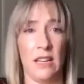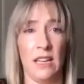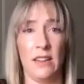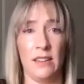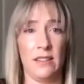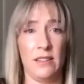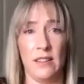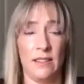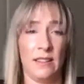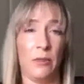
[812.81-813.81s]

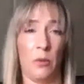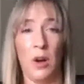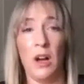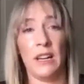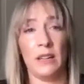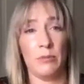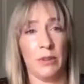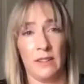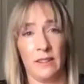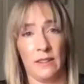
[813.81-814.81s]
it's a different wine, but
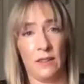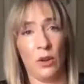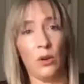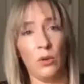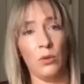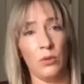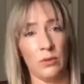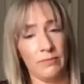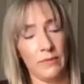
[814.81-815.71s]
it's so,